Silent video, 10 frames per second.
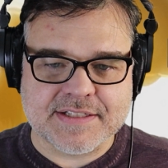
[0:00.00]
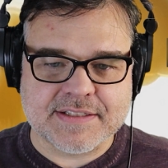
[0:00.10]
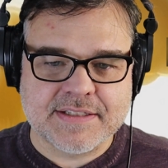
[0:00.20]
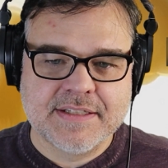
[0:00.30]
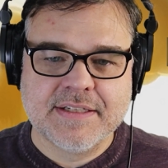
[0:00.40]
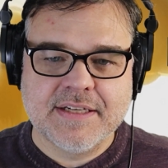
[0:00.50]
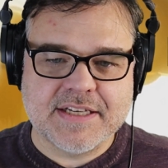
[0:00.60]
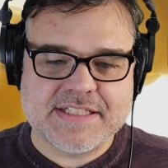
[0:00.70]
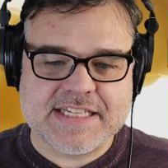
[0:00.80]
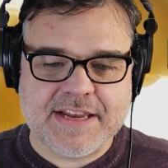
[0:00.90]
to
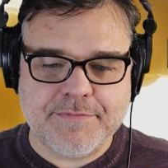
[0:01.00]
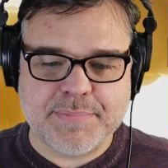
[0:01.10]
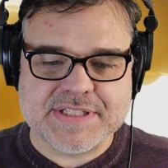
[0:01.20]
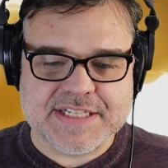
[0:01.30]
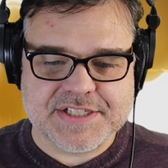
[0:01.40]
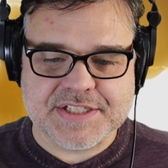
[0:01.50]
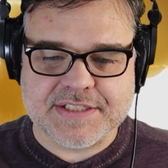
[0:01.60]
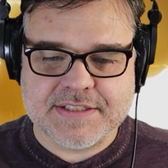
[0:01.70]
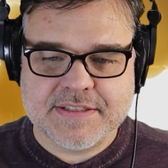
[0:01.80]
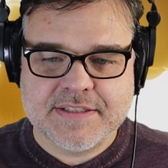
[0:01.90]
a safe
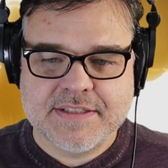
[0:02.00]
position.